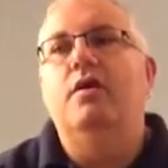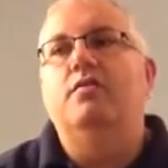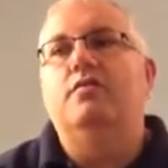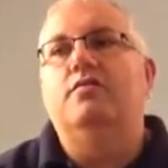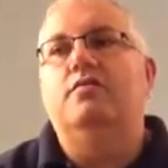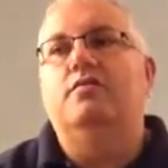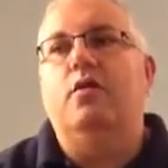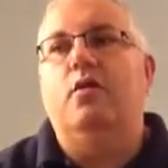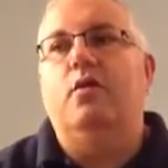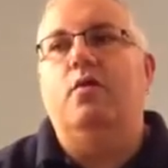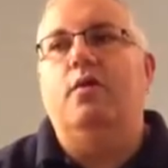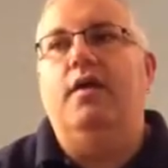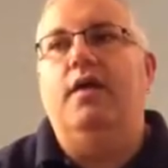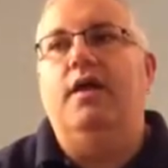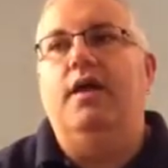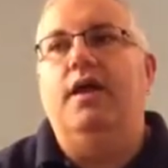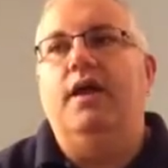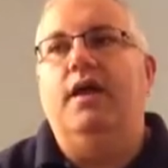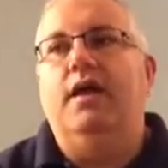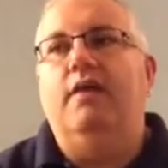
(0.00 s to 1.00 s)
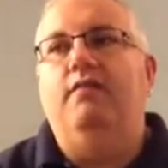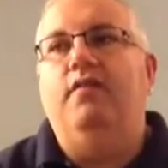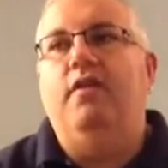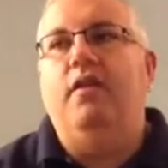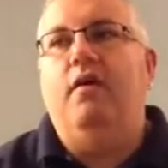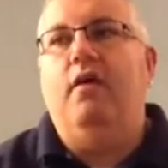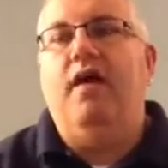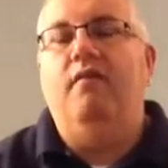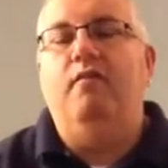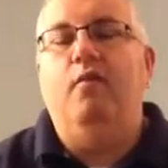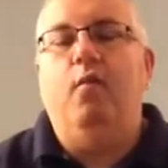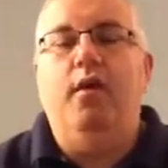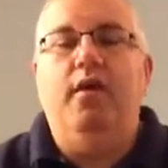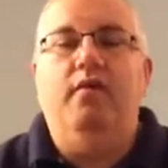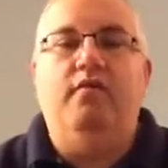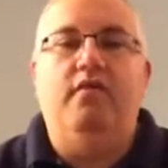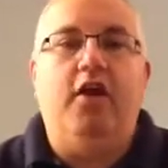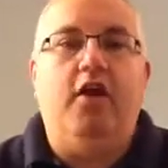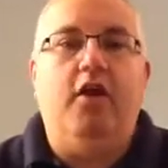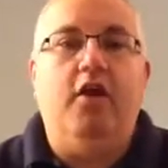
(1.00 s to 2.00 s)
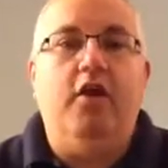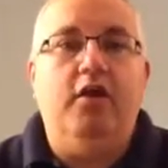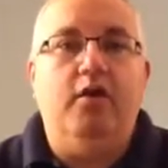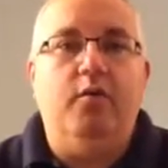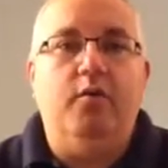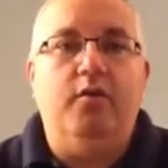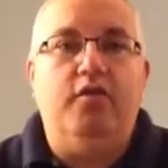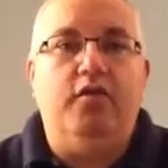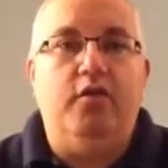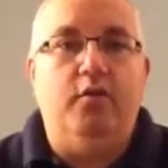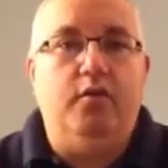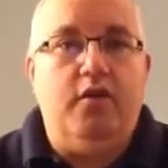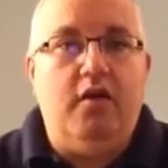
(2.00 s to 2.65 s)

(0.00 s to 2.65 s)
So if you don't have a way of carrying it with you,